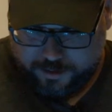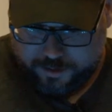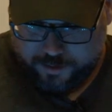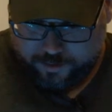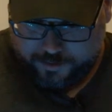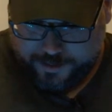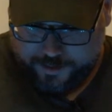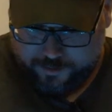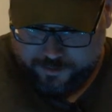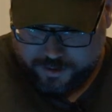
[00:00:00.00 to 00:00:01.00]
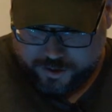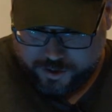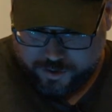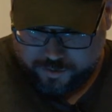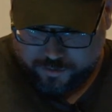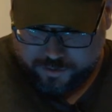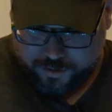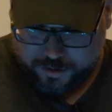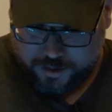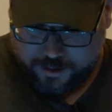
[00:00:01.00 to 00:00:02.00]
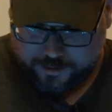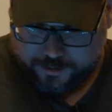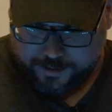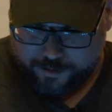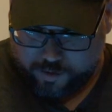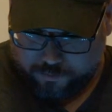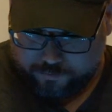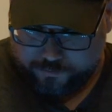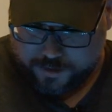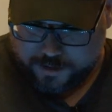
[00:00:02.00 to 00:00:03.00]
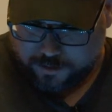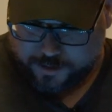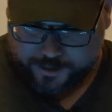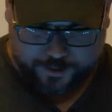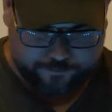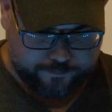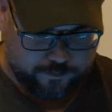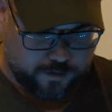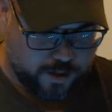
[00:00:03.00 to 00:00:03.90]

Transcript: slowdowns, issues, anything like that? Nope, doesn't look like it. Okay,